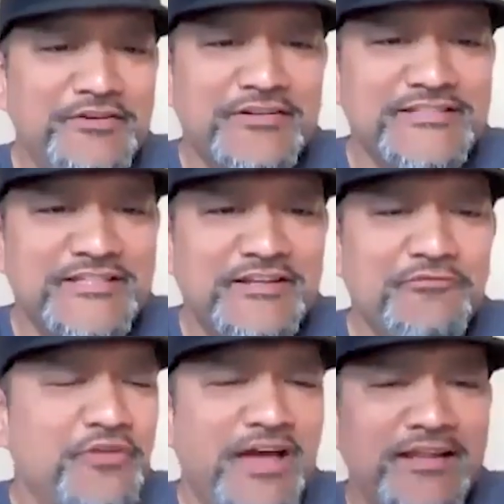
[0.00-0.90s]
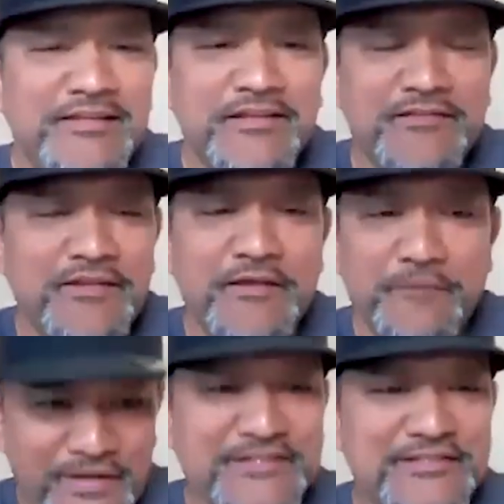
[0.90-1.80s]
because in reality, it
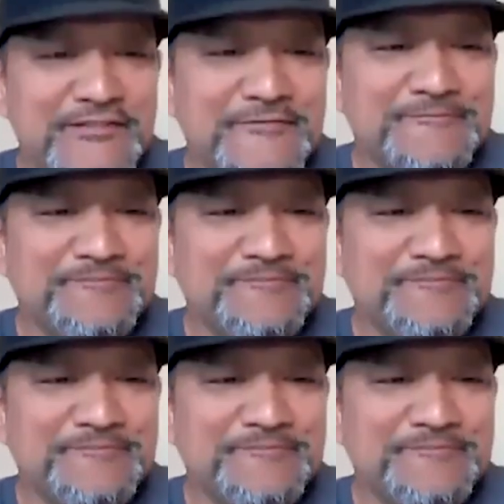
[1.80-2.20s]
fits.